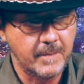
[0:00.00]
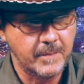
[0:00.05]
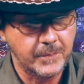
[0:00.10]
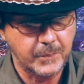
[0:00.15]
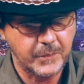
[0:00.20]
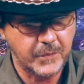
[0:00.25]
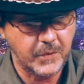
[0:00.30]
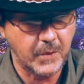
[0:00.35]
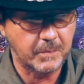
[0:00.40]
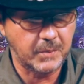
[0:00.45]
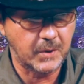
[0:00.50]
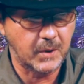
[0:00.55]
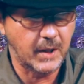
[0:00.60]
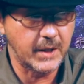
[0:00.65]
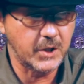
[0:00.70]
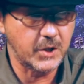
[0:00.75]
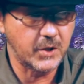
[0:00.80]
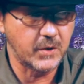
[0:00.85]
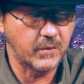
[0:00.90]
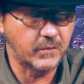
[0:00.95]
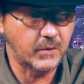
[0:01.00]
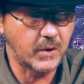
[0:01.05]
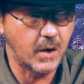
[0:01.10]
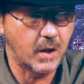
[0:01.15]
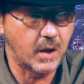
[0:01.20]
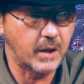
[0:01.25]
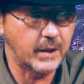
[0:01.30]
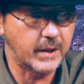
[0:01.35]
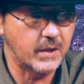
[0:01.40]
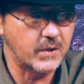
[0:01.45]
the pleasure of
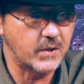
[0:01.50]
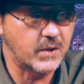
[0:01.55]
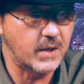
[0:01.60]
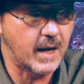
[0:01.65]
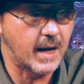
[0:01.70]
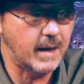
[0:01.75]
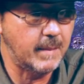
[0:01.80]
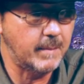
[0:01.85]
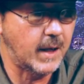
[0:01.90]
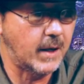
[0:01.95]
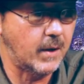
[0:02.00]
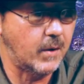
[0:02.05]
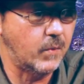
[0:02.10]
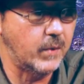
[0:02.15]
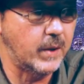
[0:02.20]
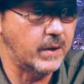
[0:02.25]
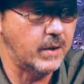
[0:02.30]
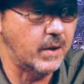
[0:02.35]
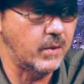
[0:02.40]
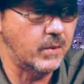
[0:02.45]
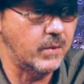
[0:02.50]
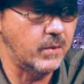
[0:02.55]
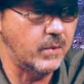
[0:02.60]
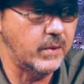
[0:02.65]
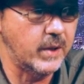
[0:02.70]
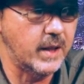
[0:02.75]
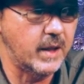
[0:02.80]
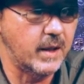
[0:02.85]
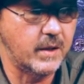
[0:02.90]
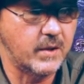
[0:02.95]
calling his name out. We know who
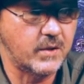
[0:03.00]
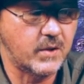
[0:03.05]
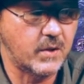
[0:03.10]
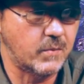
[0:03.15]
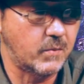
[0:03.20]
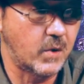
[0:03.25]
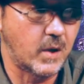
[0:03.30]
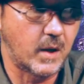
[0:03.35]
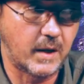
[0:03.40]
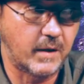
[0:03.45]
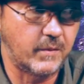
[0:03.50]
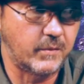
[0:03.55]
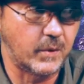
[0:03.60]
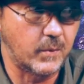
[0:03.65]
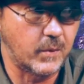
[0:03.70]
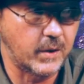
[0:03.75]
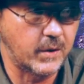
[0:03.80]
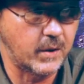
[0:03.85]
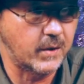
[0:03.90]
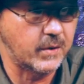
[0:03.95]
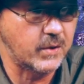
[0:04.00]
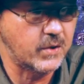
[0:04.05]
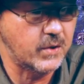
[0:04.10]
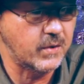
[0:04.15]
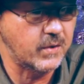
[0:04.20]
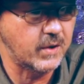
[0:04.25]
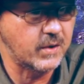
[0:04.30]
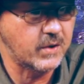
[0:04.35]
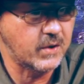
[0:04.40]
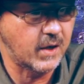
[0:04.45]
he is. Well, everyone knows
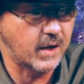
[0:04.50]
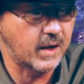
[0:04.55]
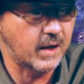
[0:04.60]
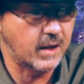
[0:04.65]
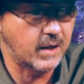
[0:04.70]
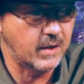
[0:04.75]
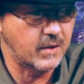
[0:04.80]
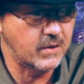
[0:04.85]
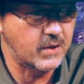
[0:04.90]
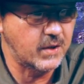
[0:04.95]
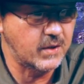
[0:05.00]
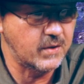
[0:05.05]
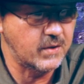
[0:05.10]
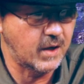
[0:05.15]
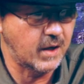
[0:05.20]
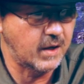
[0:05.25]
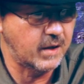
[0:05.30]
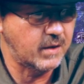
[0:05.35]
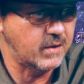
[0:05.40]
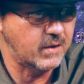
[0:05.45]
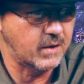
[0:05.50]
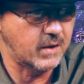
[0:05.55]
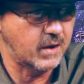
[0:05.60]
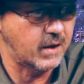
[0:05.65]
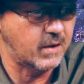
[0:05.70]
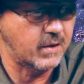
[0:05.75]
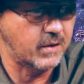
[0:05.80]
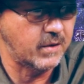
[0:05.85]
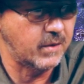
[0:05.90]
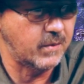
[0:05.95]
who this guy is. He's got,
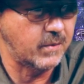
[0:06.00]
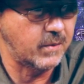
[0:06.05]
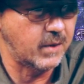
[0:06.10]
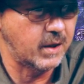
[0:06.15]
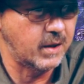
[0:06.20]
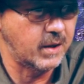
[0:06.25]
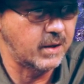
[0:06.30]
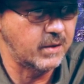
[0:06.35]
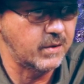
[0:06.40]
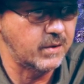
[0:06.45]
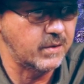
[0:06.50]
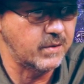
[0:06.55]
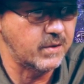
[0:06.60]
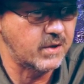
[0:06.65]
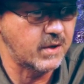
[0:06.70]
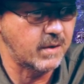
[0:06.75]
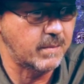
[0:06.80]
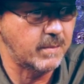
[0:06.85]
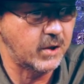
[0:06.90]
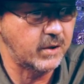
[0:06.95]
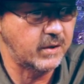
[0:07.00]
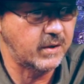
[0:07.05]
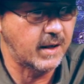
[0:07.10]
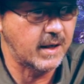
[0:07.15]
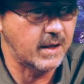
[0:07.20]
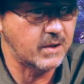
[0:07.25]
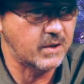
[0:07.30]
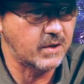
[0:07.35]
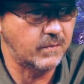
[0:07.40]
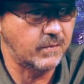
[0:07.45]
100 and some odd
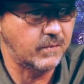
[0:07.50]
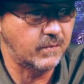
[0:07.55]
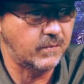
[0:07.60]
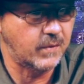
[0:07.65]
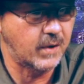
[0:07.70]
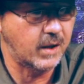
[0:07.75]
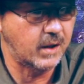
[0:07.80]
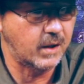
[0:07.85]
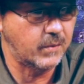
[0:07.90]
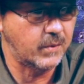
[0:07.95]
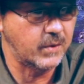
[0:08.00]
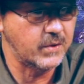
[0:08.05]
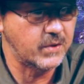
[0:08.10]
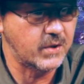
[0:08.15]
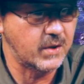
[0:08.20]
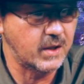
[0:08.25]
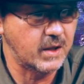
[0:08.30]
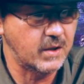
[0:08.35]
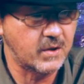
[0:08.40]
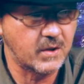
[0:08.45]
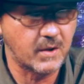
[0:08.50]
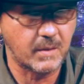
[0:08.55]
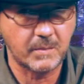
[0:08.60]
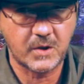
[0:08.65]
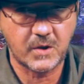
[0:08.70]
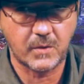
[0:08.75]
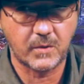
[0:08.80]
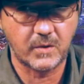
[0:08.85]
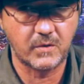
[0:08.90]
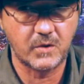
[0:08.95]
thousand followers, and he's some
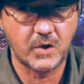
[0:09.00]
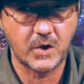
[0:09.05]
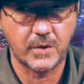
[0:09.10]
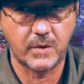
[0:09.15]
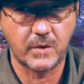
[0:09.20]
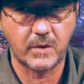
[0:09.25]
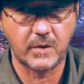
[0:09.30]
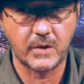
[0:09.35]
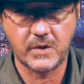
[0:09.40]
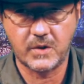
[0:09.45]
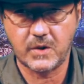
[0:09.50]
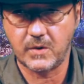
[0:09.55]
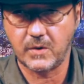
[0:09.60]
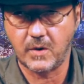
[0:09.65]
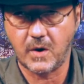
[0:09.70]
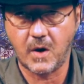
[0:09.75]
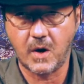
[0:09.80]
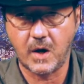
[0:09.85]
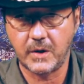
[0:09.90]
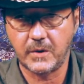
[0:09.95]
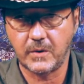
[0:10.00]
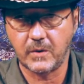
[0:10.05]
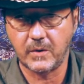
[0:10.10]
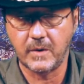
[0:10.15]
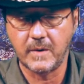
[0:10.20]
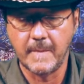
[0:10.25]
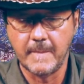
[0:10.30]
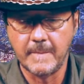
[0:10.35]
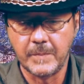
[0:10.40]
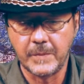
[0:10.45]
sort of journalist or
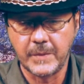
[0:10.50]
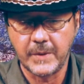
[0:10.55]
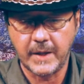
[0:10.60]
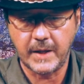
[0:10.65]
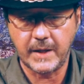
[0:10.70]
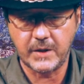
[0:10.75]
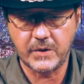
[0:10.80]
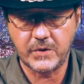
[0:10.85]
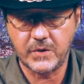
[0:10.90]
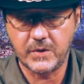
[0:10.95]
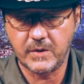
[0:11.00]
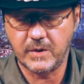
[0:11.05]
author, has,